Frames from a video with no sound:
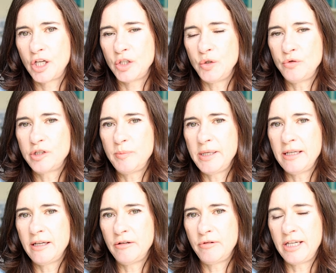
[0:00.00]
used to be
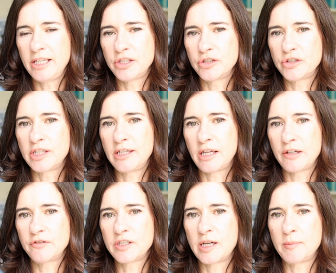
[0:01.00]
in relation to the
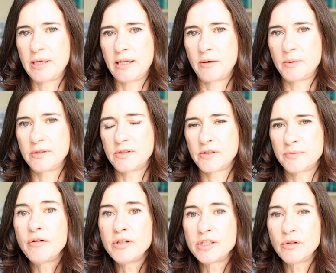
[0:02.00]
lifetime allowance.
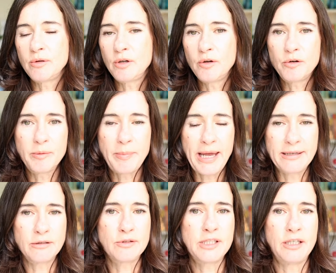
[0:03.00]
There is no longer a
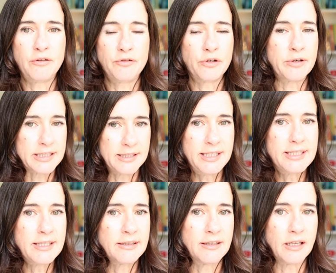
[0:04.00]
penalty for
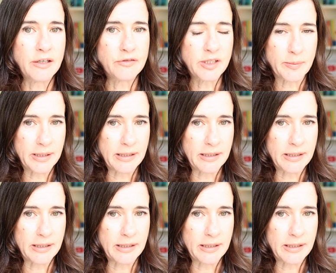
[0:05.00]
exceeding the lifetime